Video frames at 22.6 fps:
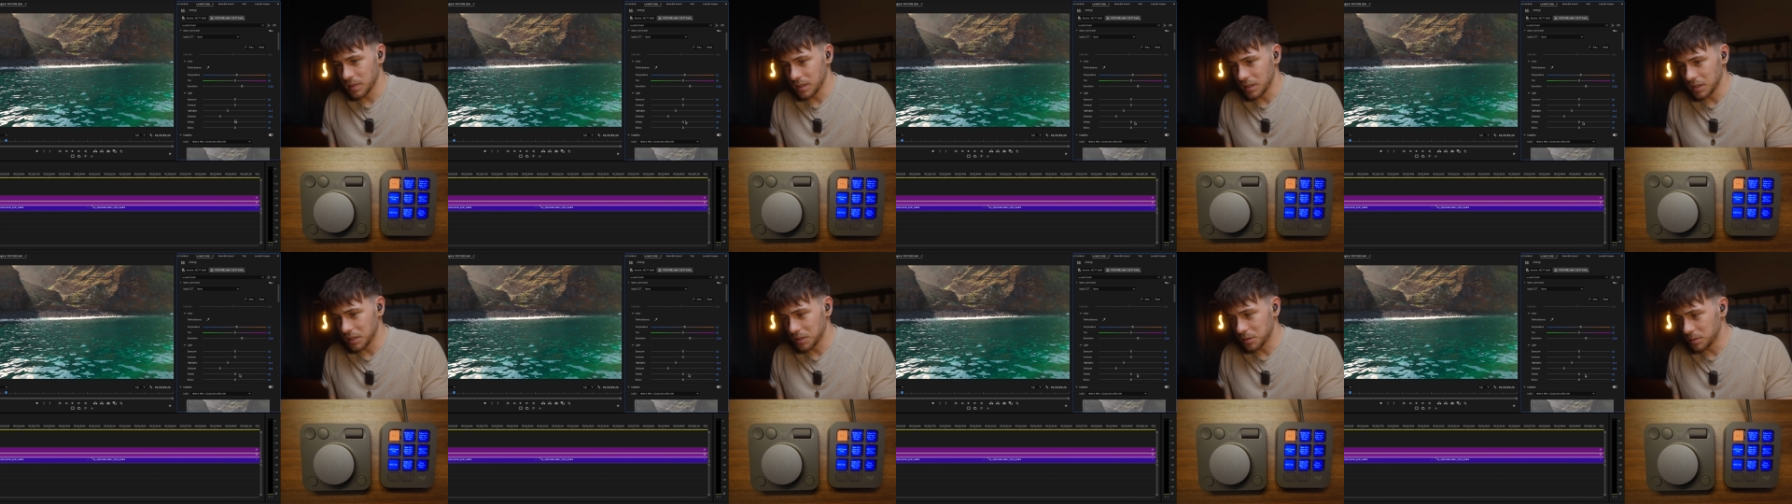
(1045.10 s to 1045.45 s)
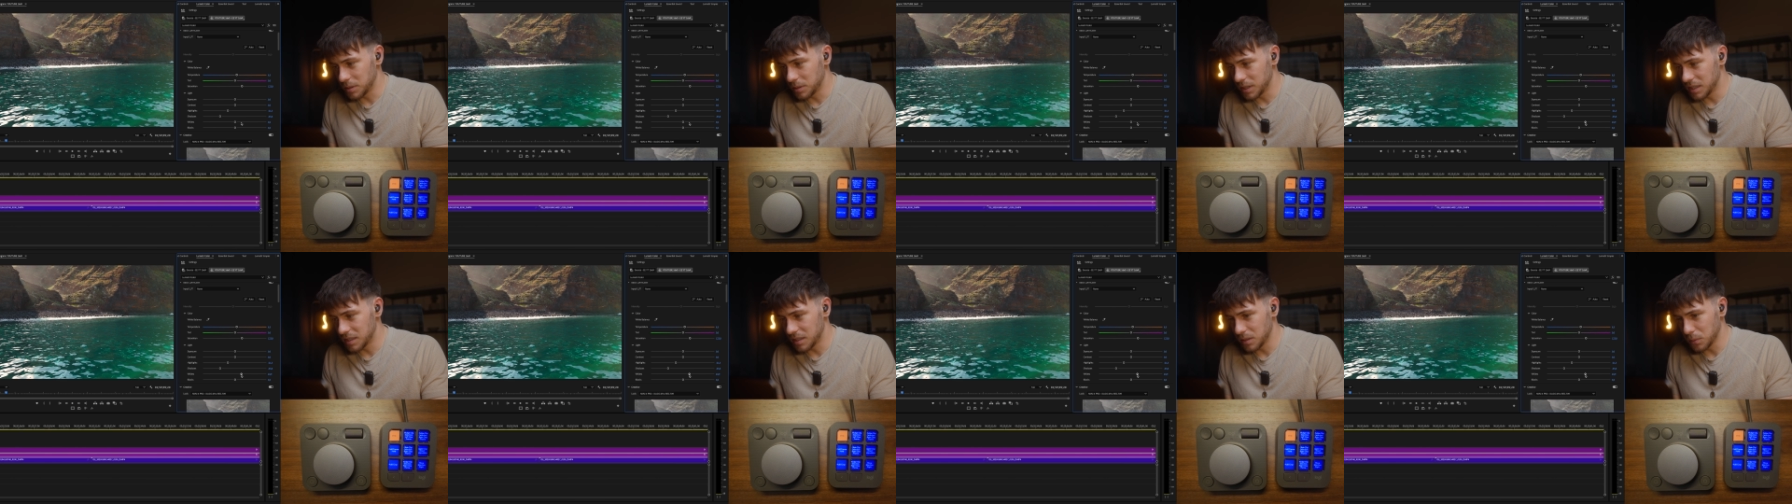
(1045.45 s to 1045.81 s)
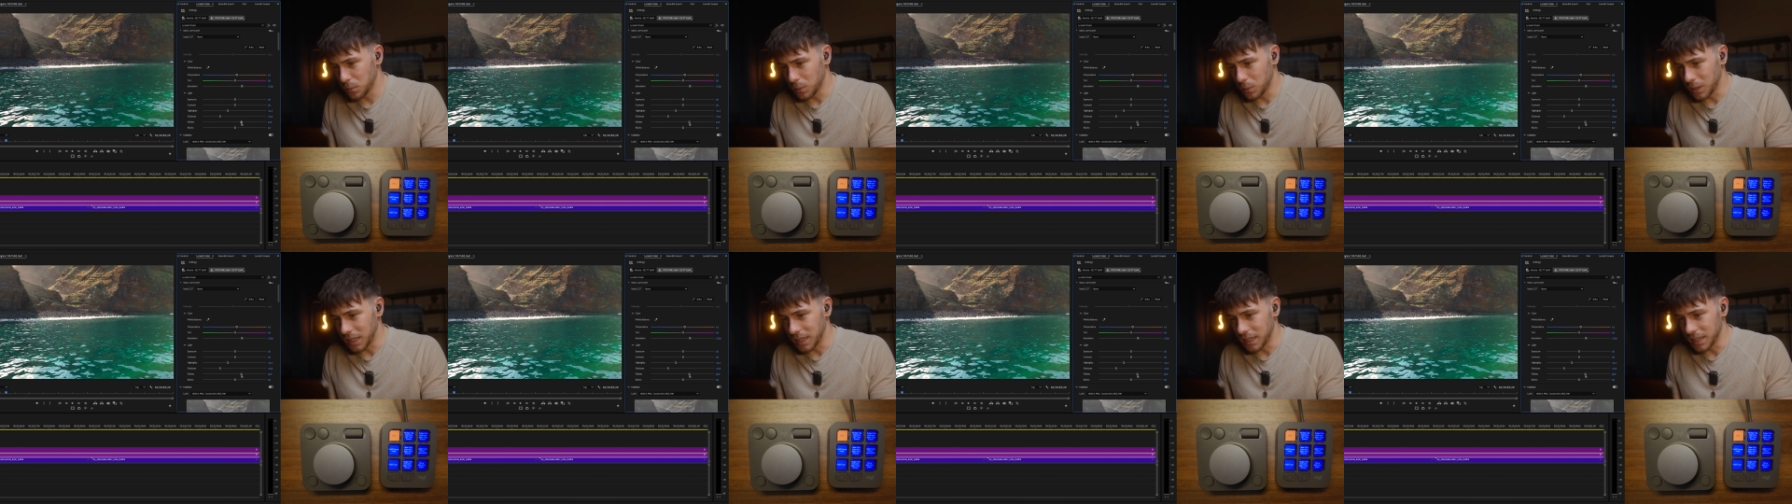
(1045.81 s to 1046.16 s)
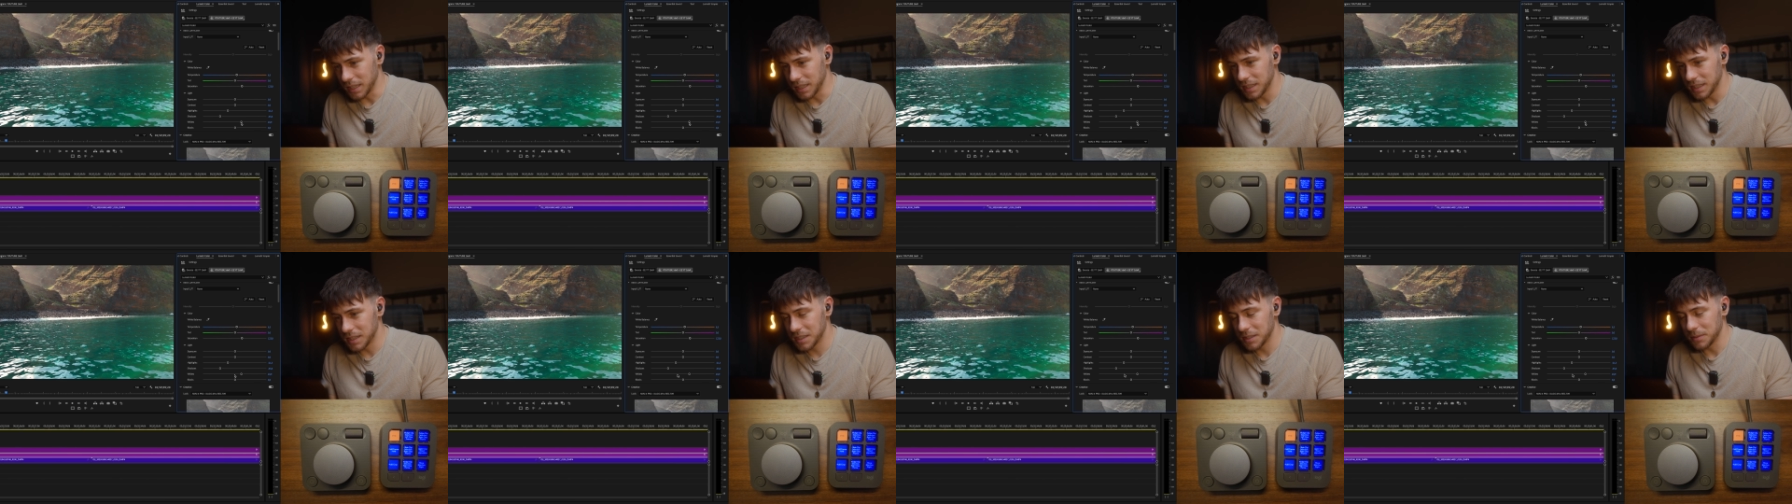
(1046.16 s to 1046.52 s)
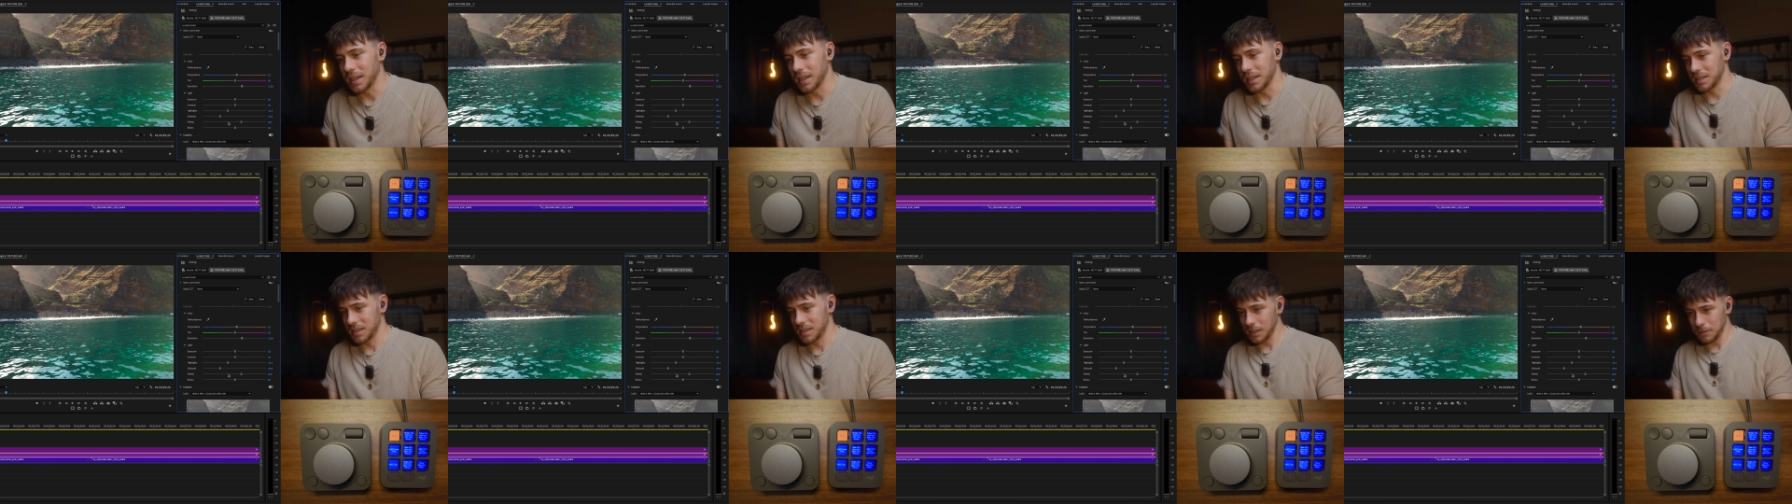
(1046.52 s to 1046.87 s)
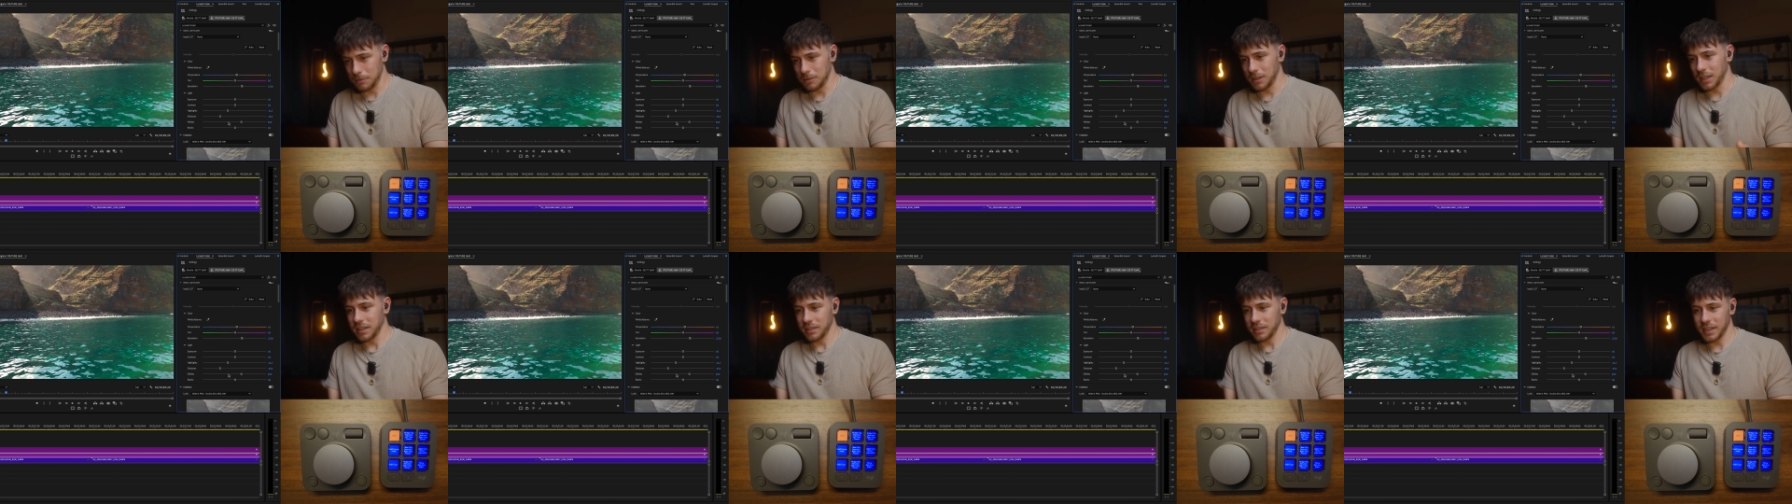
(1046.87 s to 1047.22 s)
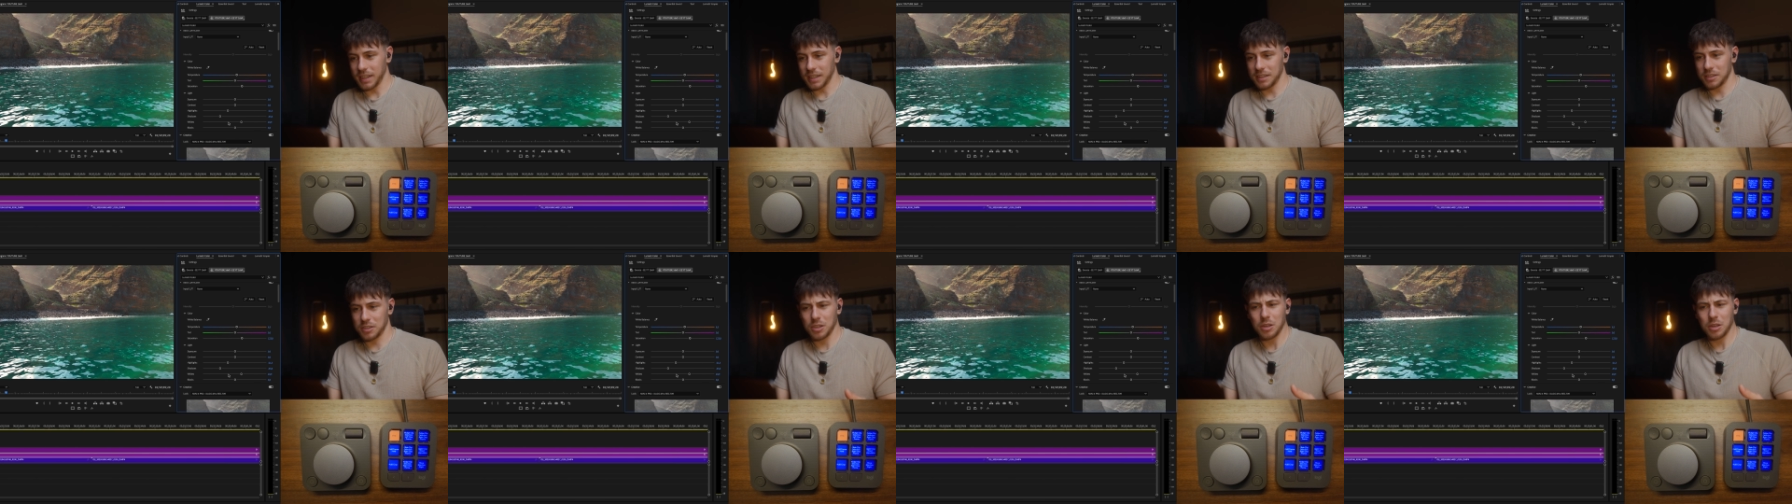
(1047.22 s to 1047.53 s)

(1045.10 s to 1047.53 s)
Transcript: increase the whites and stuff like that.